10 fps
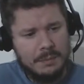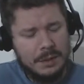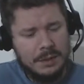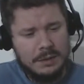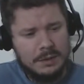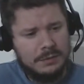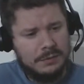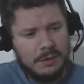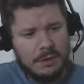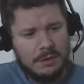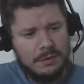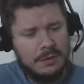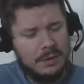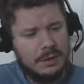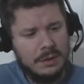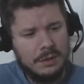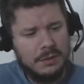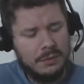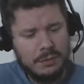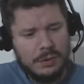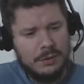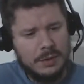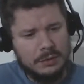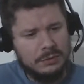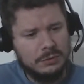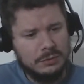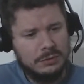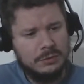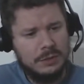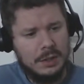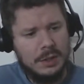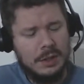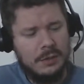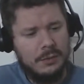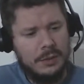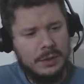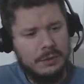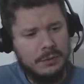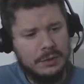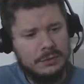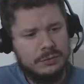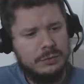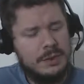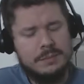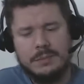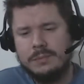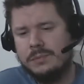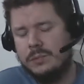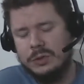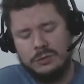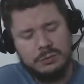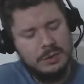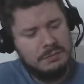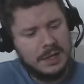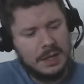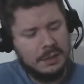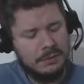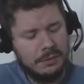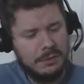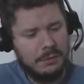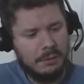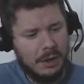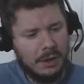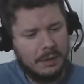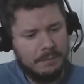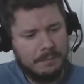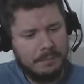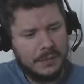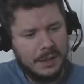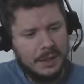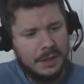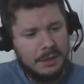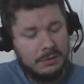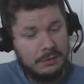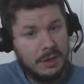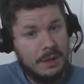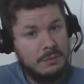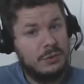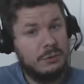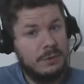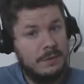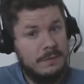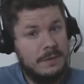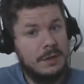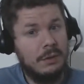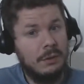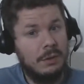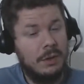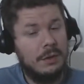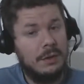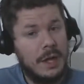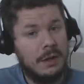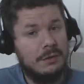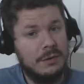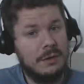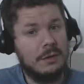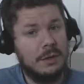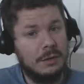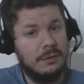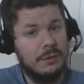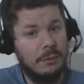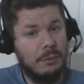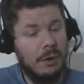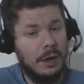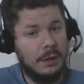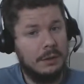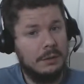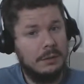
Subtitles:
But as far as the real issues, we sweep that under the rug. It's time to reveal that dirt under the rug.